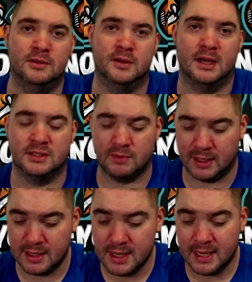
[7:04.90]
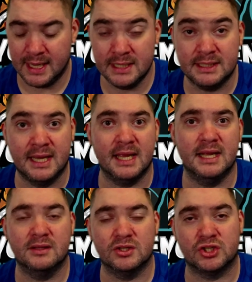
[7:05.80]
you guys, right? He's
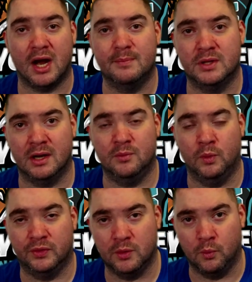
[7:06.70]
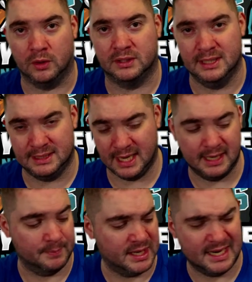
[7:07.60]
getting the job done with the work that he's
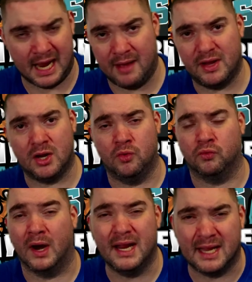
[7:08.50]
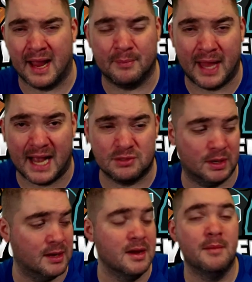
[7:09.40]
getting. He didn't have a great game last
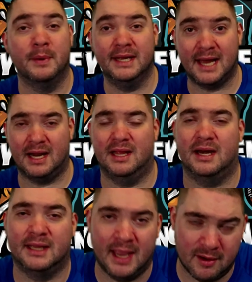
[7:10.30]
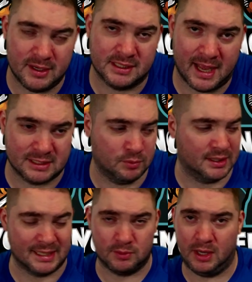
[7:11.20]
week, but he got a lot of carries last week.
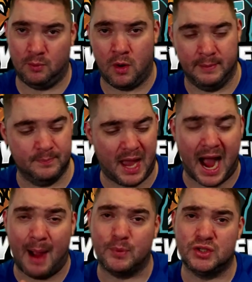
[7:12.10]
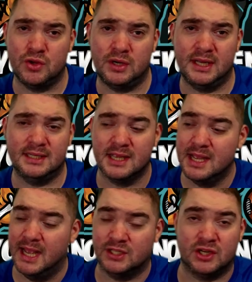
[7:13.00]
That's what I want. Opportunities
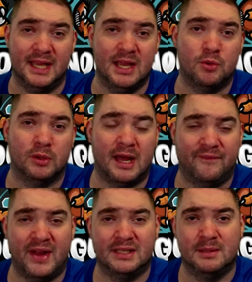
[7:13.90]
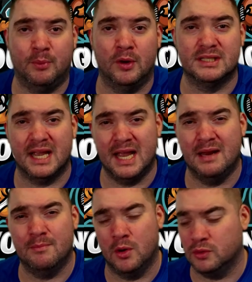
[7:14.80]
is going to equal a lot of fantasy points
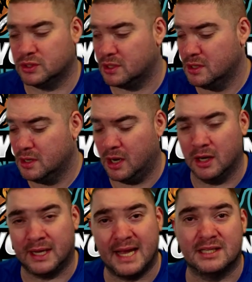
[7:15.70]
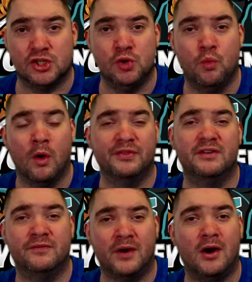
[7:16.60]
in most cases. You want
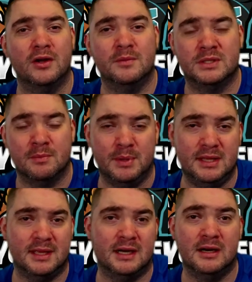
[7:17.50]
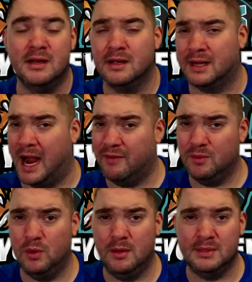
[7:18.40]
the volume to be there.
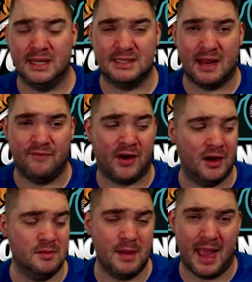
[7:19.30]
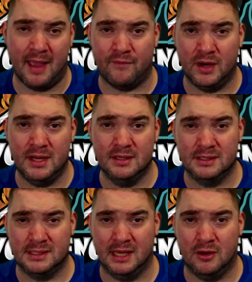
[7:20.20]
Kyren Williams gets that volume every
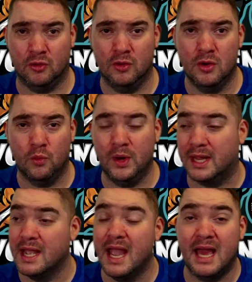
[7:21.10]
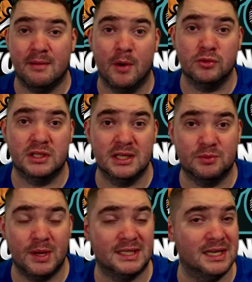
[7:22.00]
single week, and in most of these
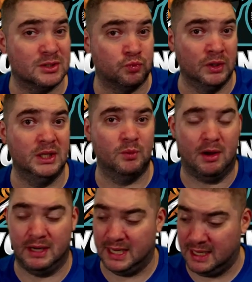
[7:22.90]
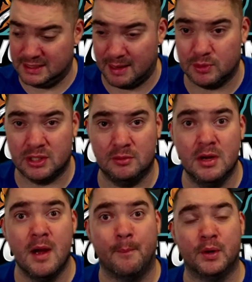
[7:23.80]
weeks he does really well, and he's able to
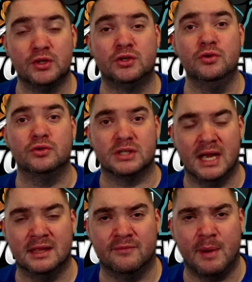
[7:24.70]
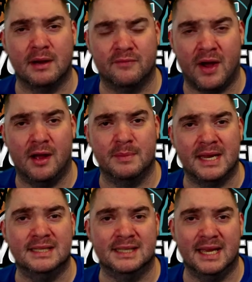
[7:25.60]
produce in the amount of volume that
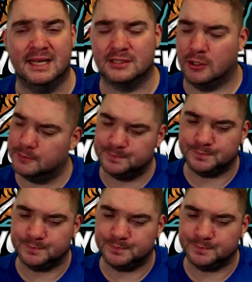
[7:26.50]
he's getting. So